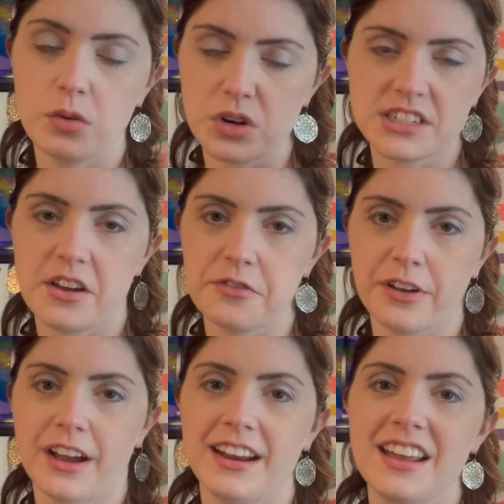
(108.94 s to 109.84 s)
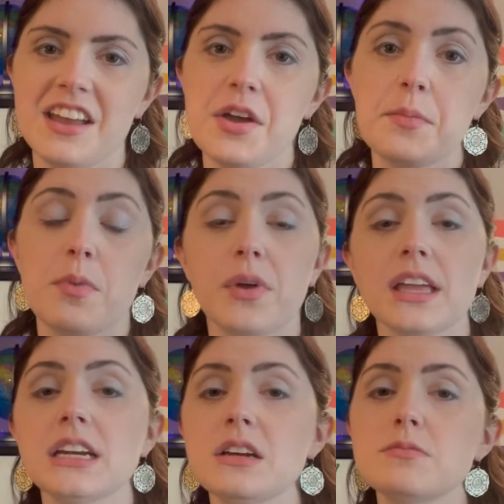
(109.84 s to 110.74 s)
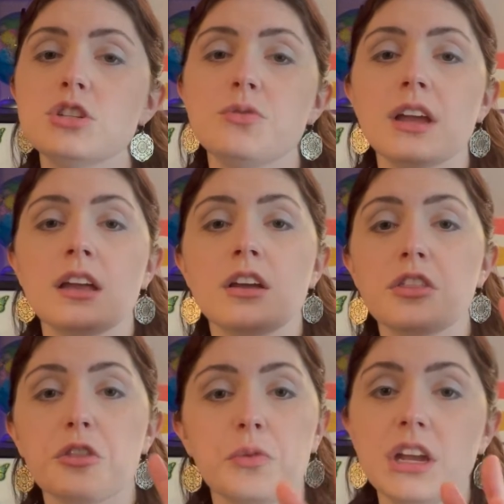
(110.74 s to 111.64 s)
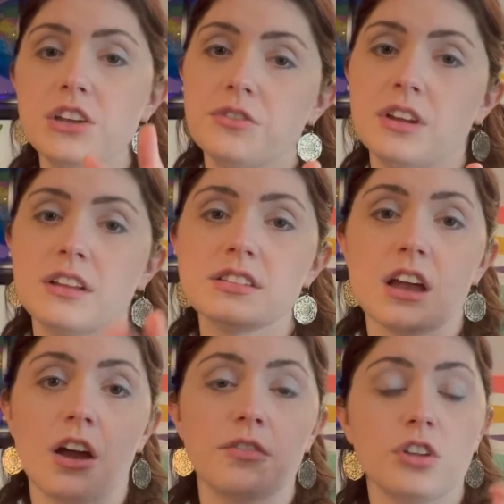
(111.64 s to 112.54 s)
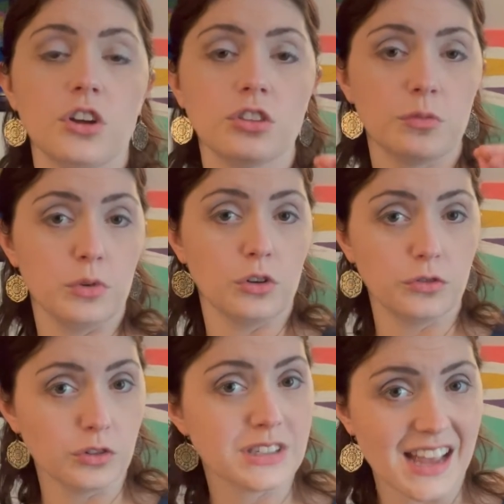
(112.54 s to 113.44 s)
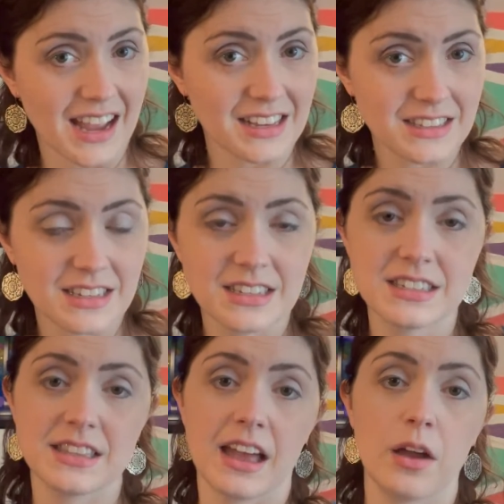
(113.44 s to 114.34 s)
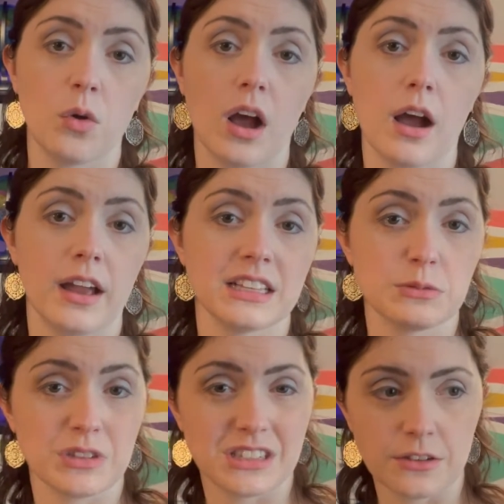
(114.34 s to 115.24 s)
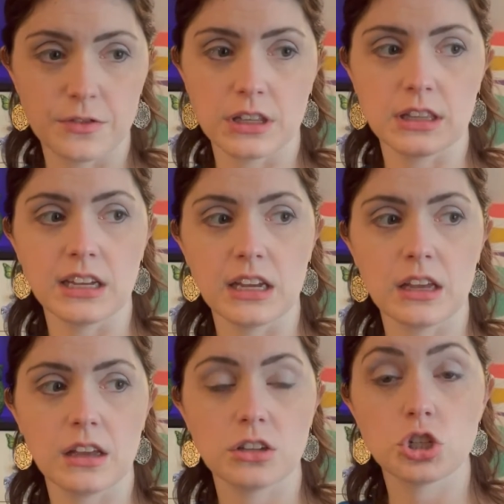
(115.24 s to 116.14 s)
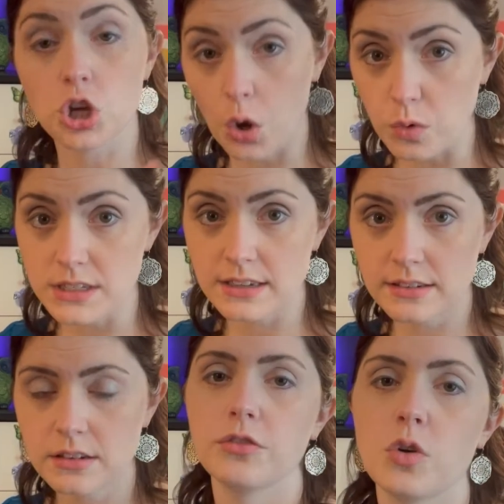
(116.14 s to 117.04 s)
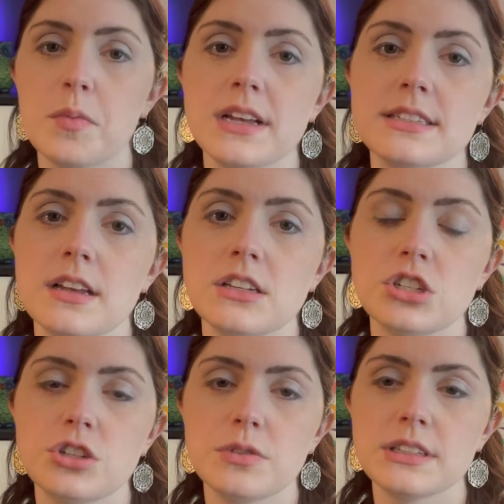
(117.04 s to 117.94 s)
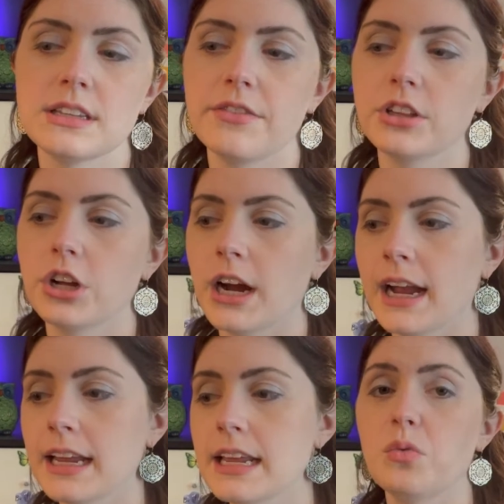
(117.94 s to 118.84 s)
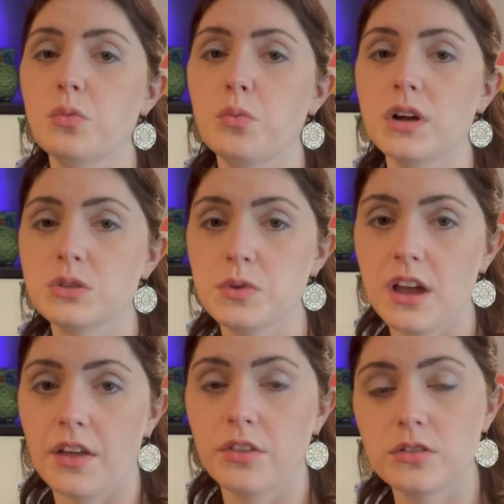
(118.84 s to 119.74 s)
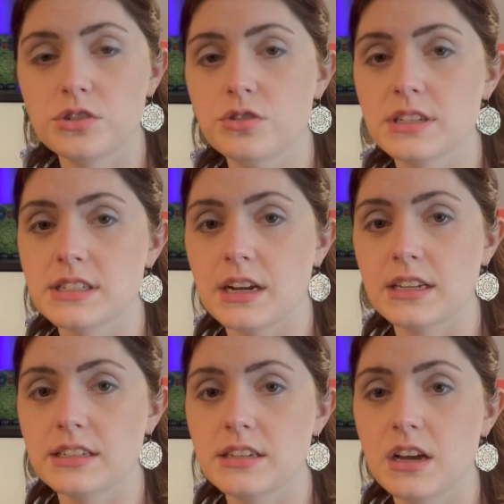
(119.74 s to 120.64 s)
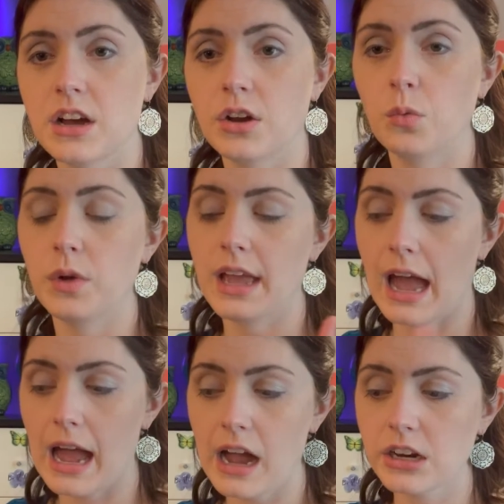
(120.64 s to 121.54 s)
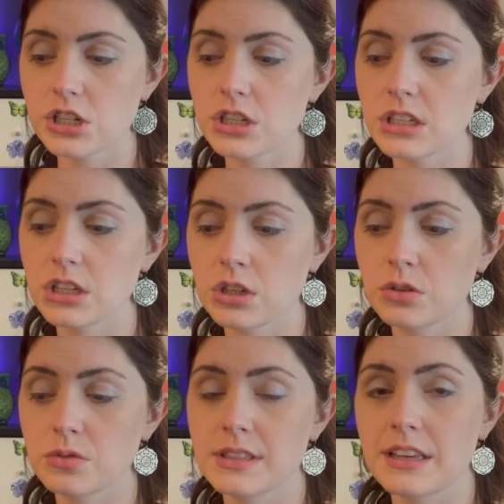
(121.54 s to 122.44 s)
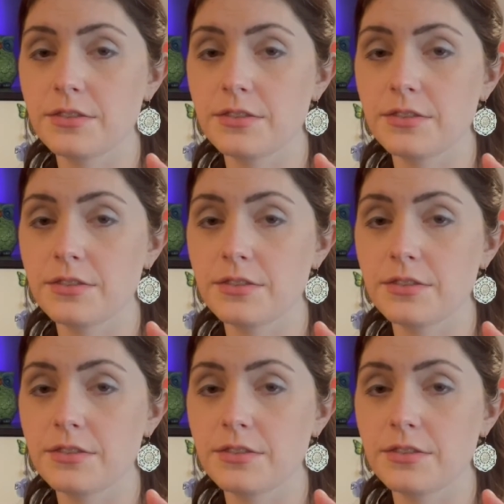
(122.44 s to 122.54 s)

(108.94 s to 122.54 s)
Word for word: it worked out fine. But we ended up doing three units of the Good and the Beautiful sciences that I had specifically chosen for my son to do in seventh grade. Once we got those unit studies done, we actually used the